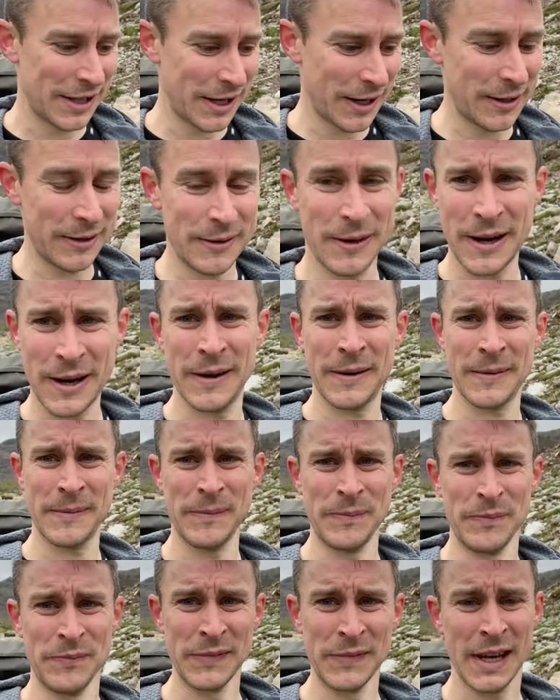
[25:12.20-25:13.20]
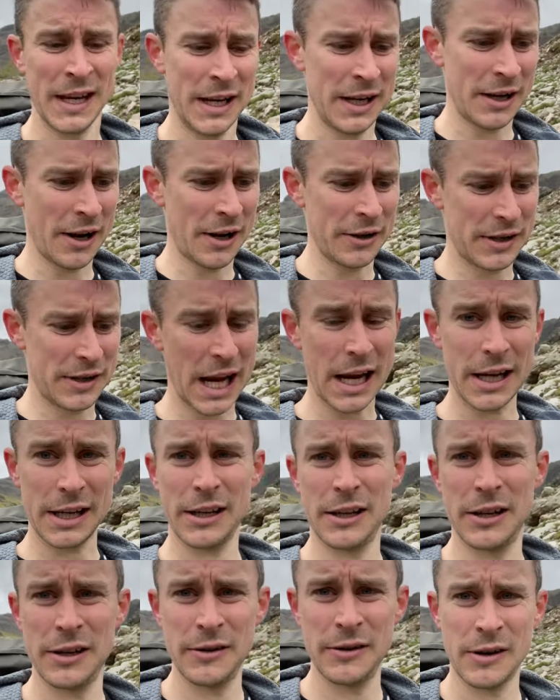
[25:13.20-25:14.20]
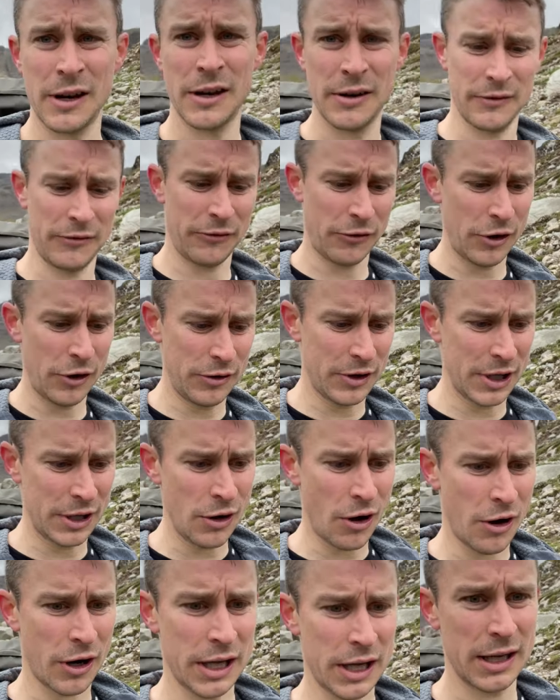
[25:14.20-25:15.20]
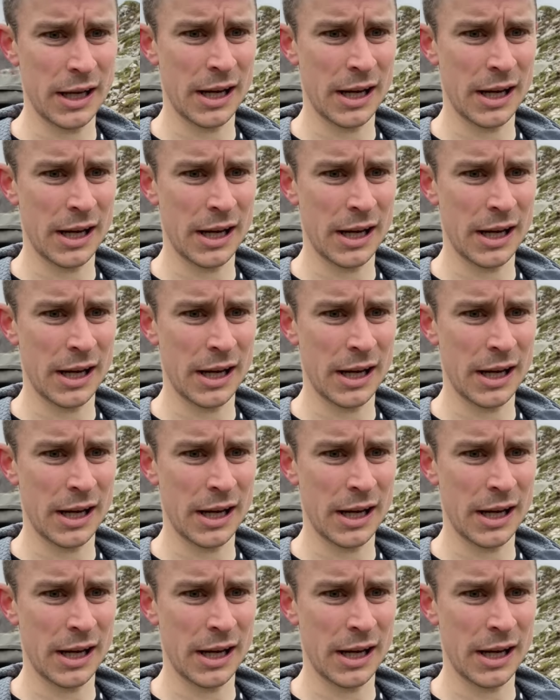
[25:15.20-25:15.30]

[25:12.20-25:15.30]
to, you know, get you through the night.